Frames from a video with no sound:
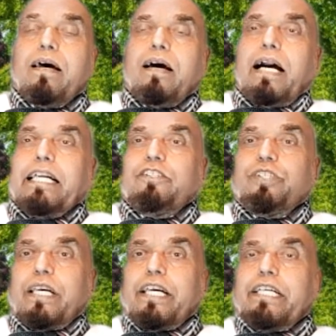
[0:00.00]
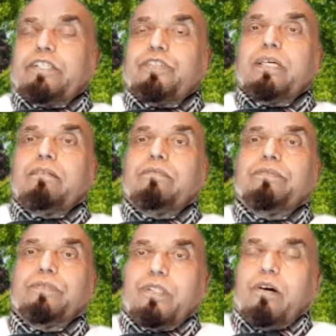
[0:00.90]
and chairs
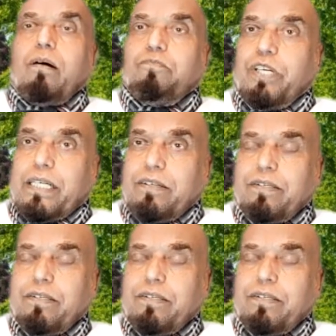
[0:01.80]
the object.